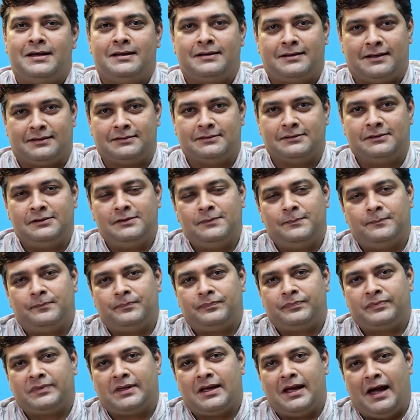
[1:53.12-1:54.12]
Rather,
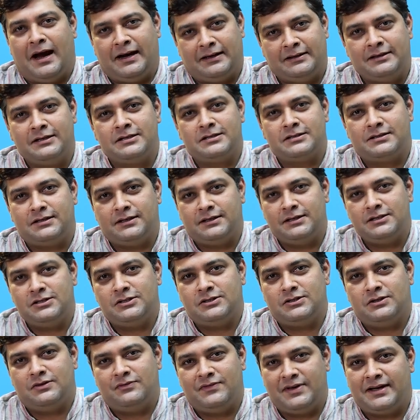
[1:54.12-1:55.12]
at this
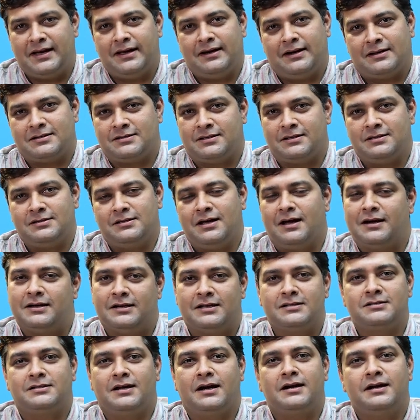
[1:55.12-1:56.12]
stage, we can assess the
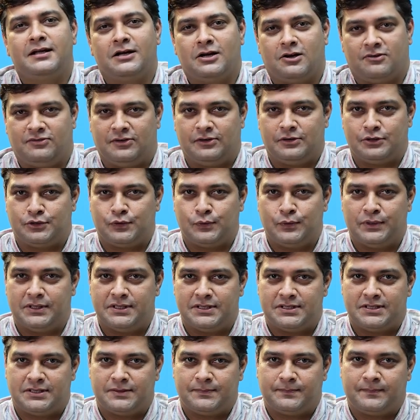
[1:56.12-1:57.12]
understanding of our
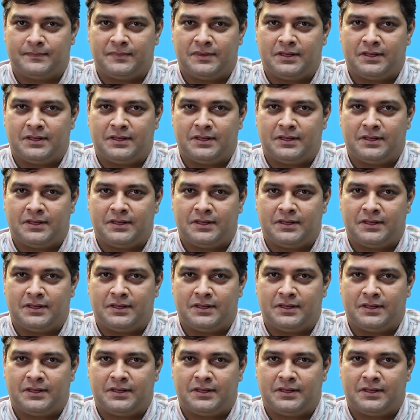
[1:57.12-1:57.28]
students.